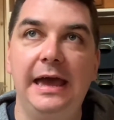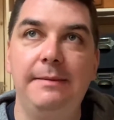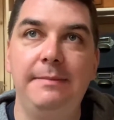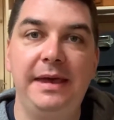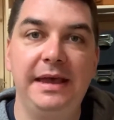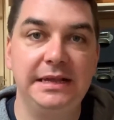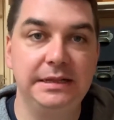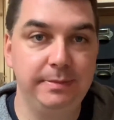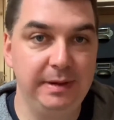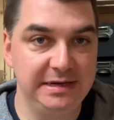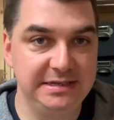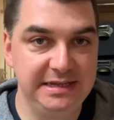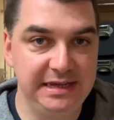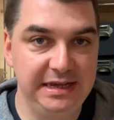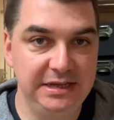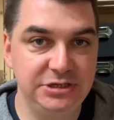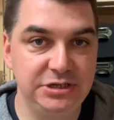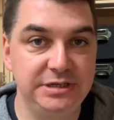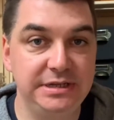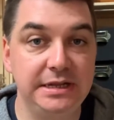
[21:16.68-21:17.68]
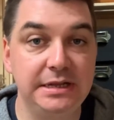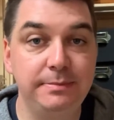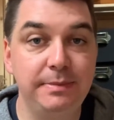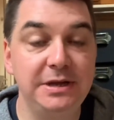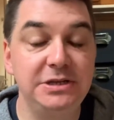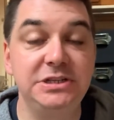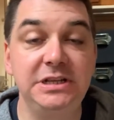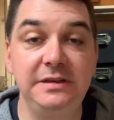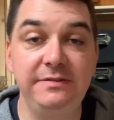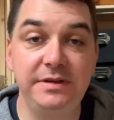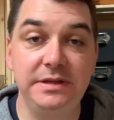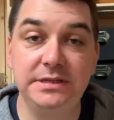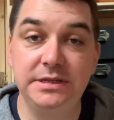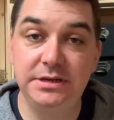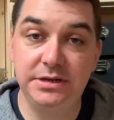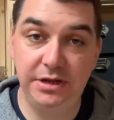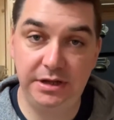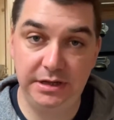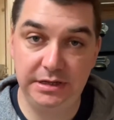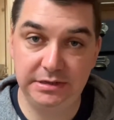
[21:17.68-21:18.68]
expectations, especially if it's a
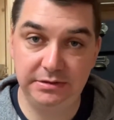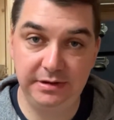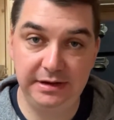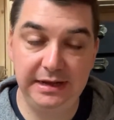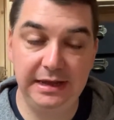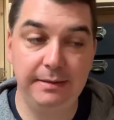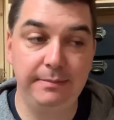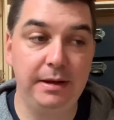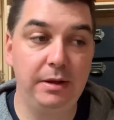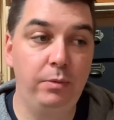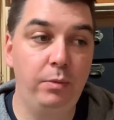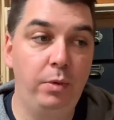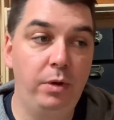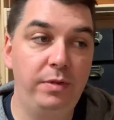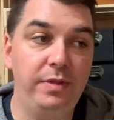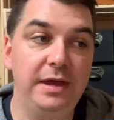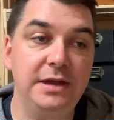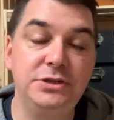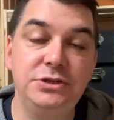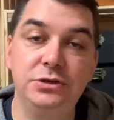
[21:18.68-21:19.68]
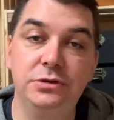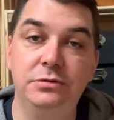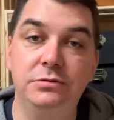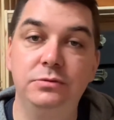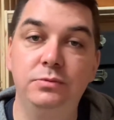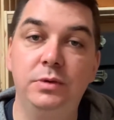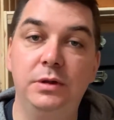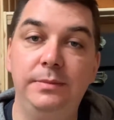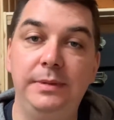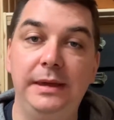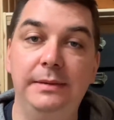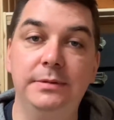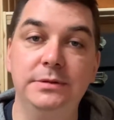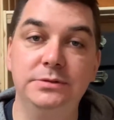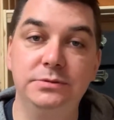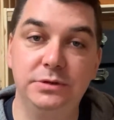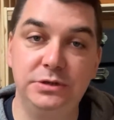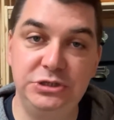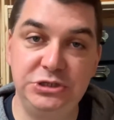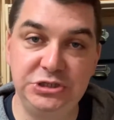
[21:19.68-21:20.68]
nursery, about what their children will be able
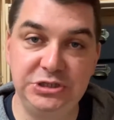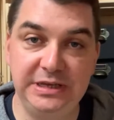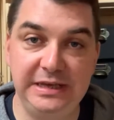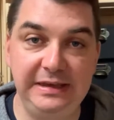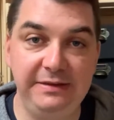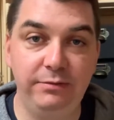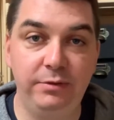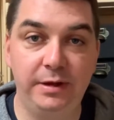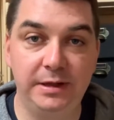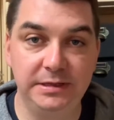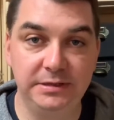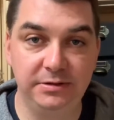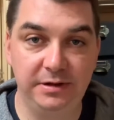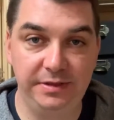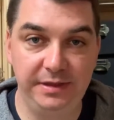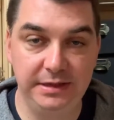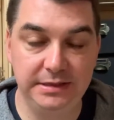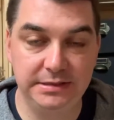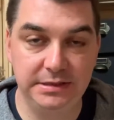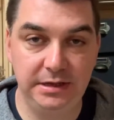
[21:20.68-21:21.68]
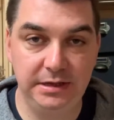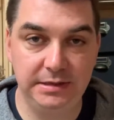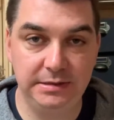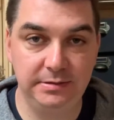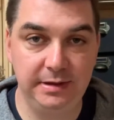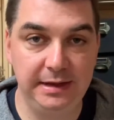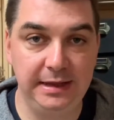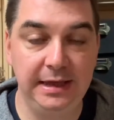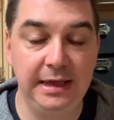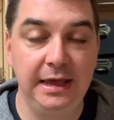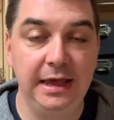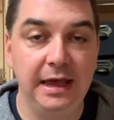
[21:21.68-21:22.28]
to achieve whilst they're at this nursery.